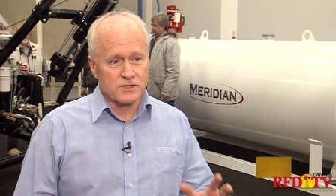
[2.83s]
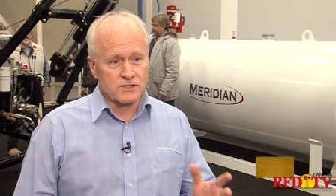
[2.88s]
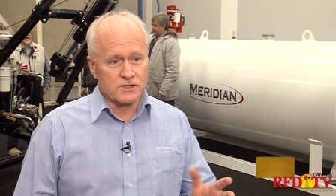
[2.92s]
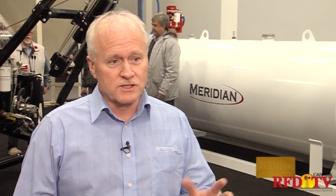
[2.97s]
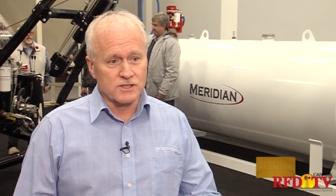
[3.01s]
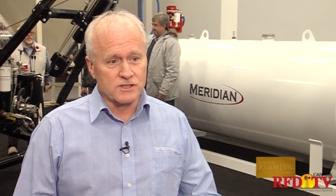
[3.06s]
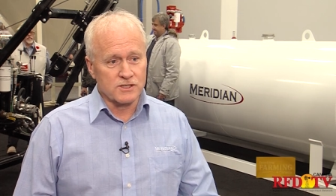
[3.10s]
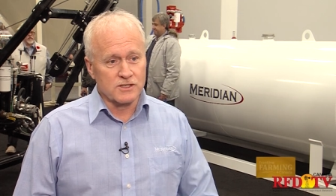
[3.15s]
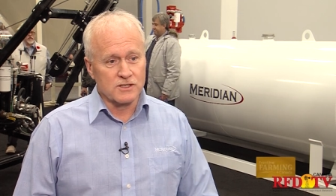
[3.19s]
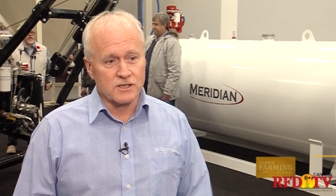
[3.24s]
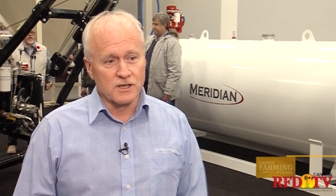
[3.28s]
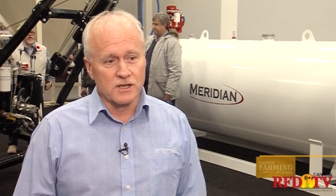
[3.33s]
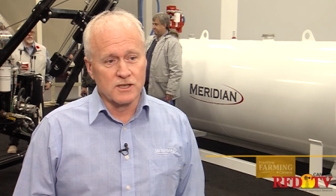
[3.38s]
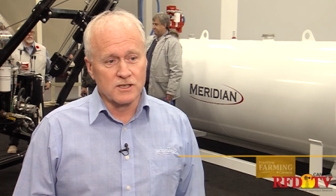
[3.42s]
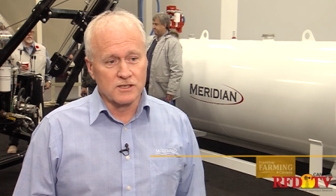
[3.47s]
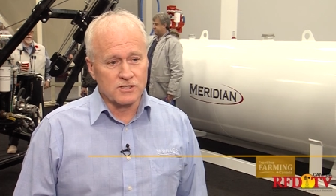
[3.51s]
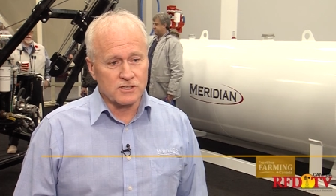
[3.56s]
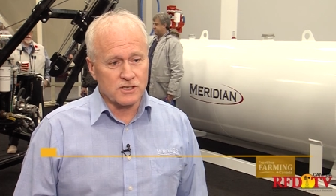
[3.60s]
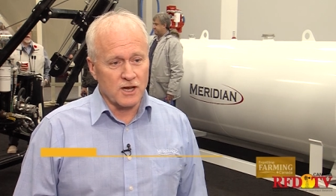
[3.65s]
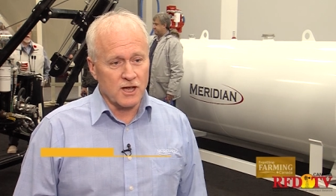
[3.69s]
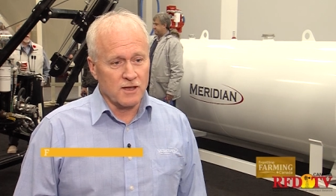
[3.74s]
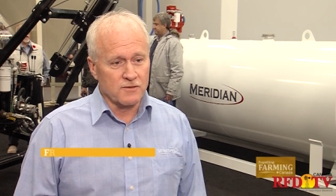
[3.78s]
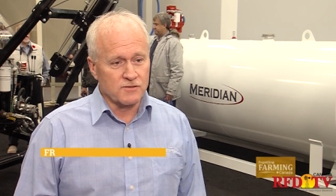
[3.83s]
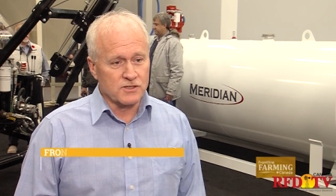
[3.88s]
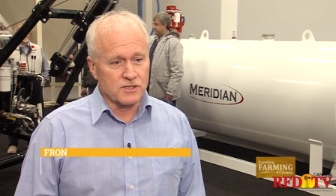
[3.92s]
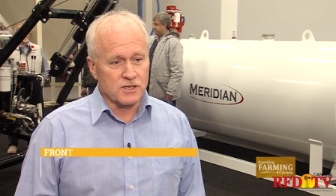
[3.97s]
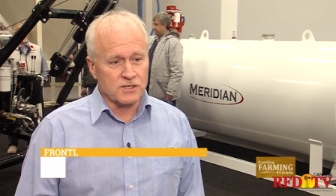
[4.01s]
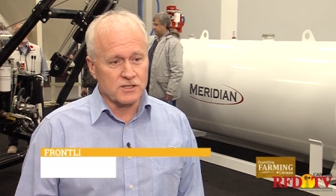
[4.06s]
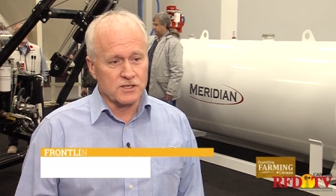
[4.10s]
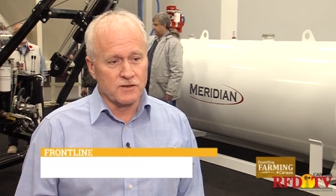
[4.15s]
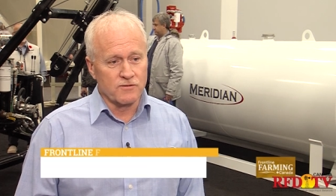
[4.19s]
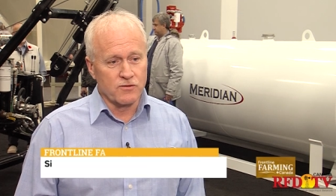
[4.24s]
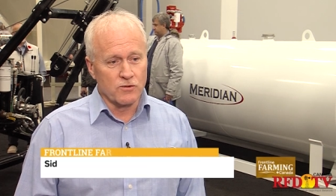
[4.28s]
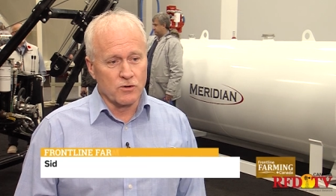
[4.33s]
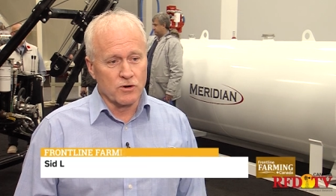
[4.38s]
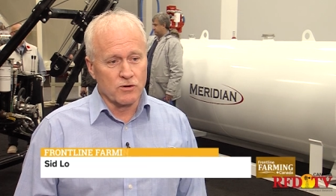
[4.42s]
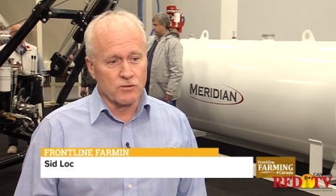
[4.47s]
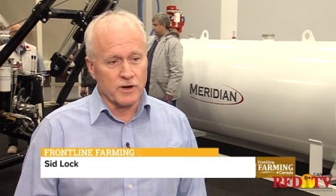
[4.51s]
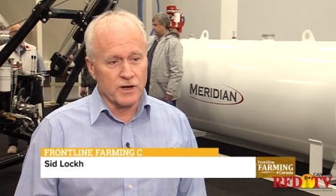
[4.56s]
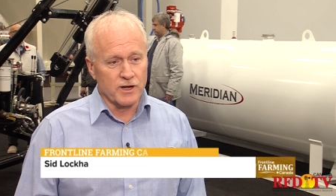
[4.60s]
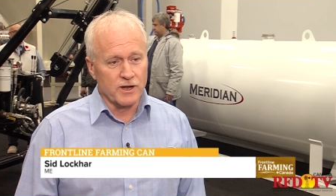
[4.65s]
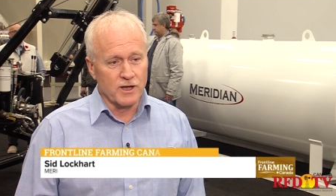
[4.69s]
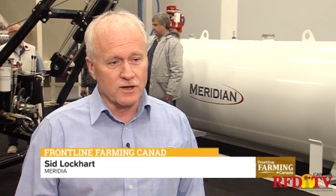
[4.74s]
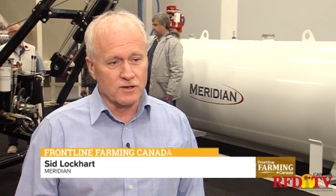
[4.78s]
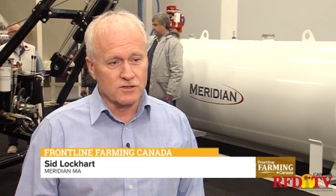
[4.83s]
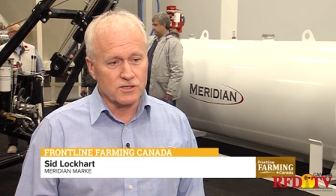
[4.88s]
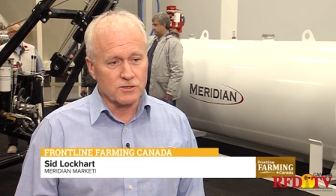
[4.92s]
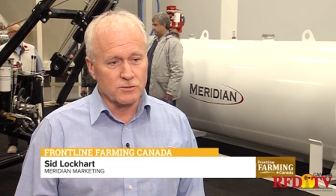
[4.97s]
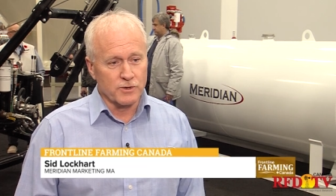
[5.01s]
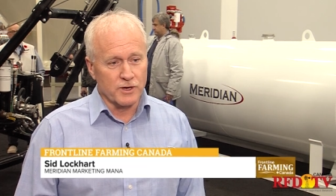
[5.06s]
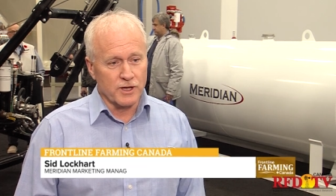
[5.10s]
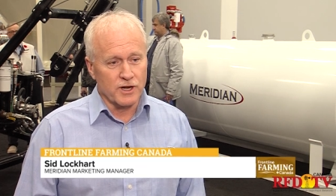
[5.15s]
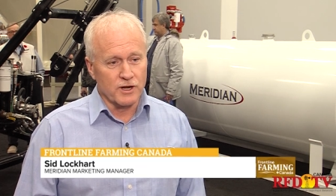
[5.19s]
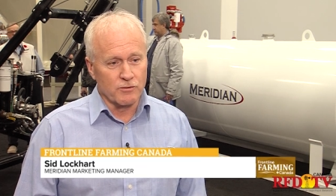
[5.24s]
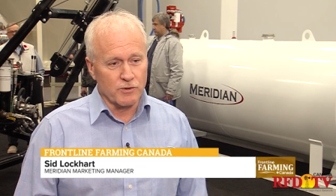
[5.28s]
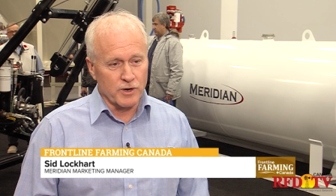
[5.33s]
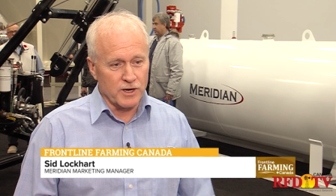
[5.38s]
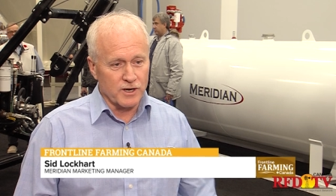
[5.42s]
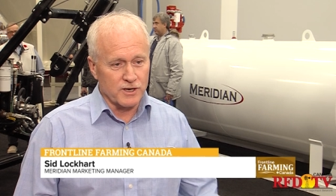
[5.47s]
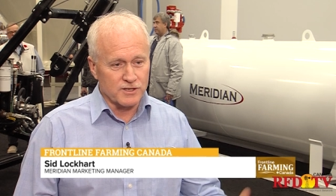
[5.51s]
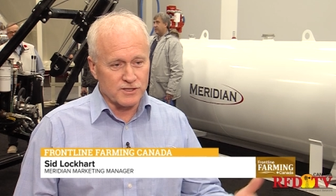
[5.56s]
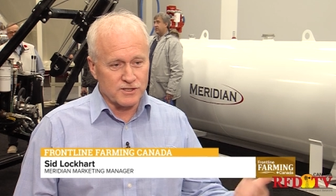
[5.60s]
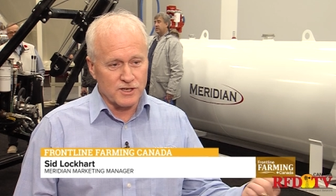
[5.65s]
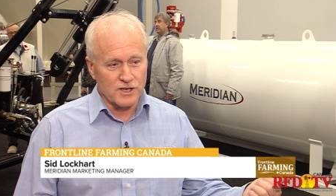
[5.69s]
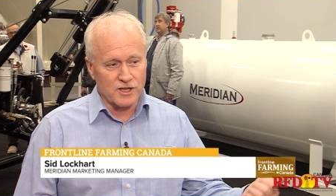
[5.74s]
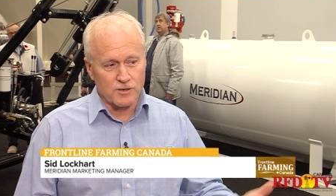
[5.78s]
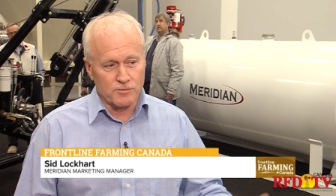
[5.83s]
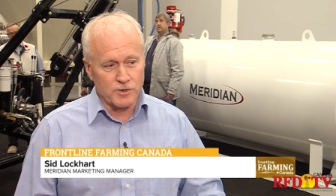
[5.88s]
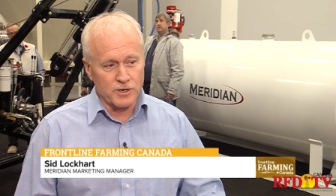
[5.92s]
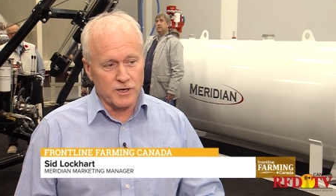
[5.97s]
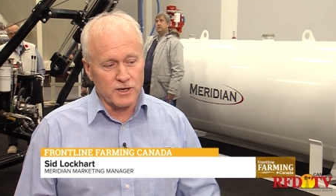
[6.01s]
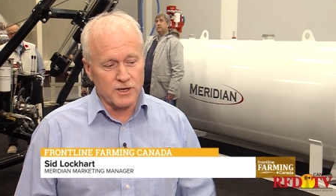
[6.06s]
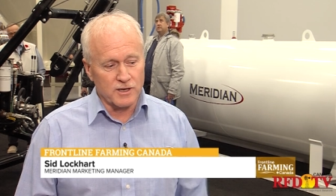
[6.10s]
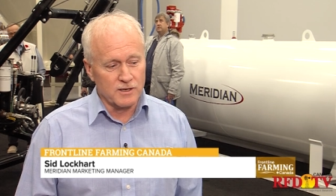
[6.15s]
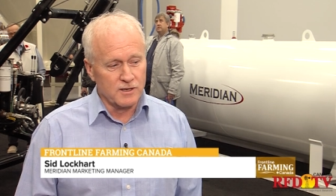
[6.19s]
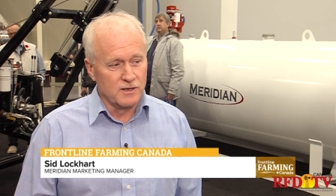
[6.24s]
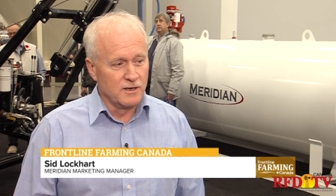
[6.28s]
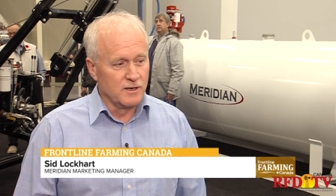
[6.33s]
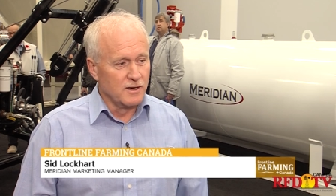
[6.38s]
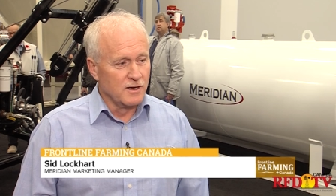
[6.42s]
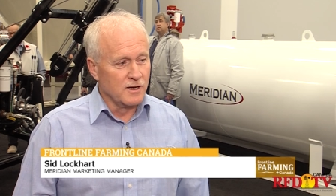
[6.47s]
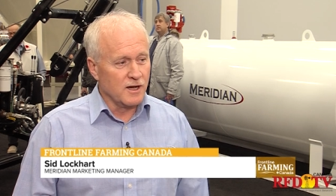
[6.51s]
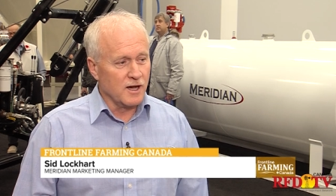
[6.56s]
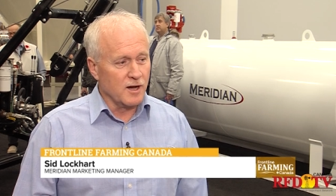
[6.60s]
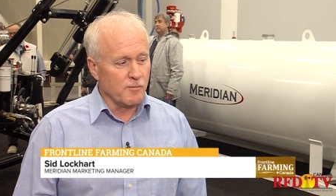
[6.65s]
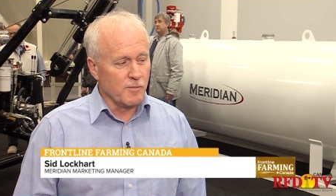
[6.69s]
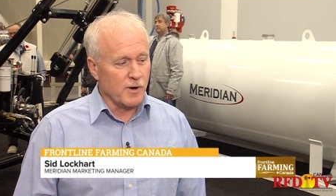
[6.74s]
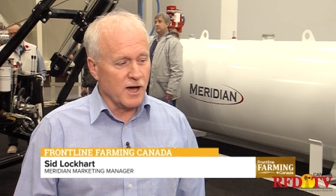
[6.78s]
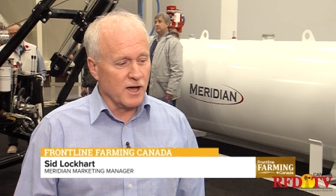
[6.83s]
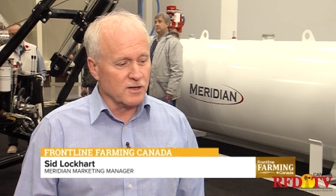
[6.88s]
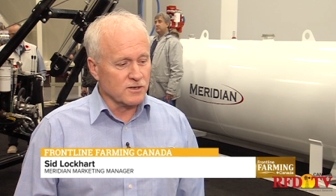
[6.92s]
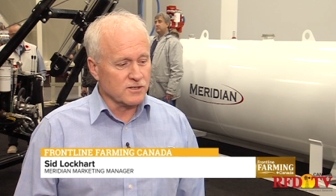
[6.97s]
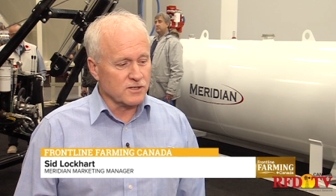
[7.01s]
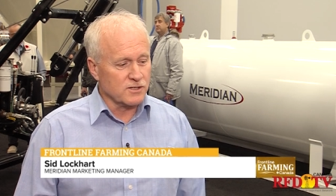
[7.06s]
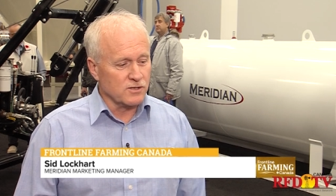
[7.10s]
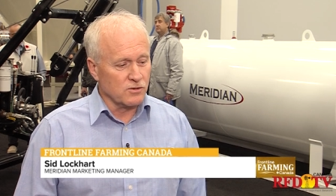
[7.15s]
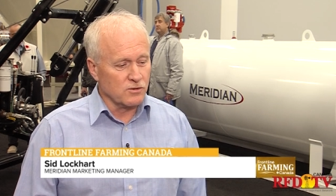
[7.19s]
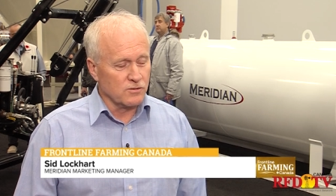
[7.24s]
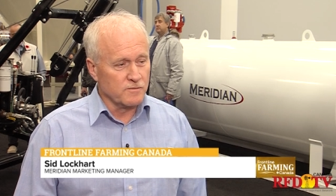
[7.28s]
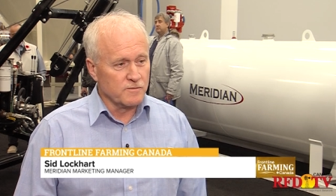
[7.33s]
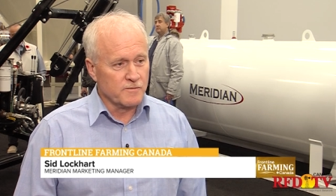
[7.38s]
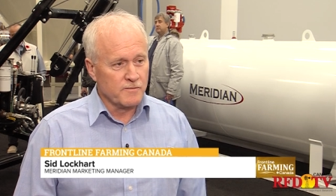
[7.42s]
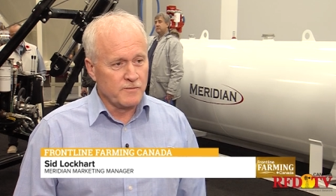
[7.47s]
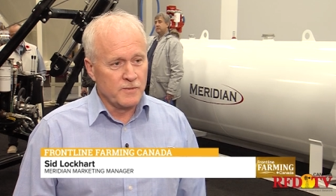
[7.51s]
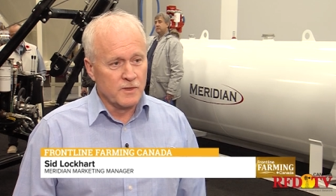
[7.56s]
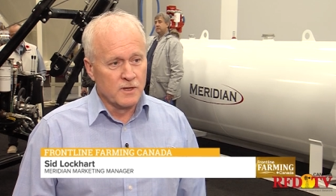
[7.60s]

just uh, shy of 64 right now, so we're getting ready to celebrate a, a milestone.